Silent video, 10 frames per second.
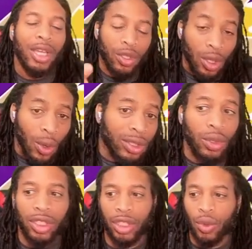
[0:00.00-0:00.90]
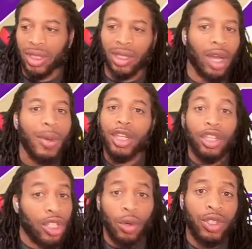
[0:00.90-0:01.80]
You go into a shooting slump,
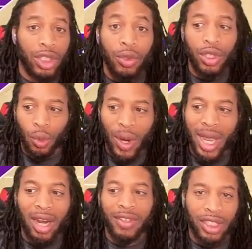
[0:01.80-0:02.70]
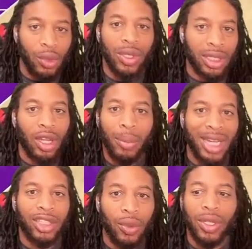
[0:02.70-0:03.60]
you don't shoot your way out of a shooting slump
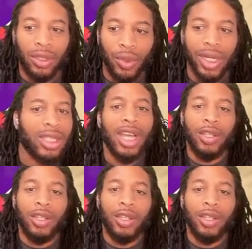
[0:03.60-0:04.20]
by shooting threes.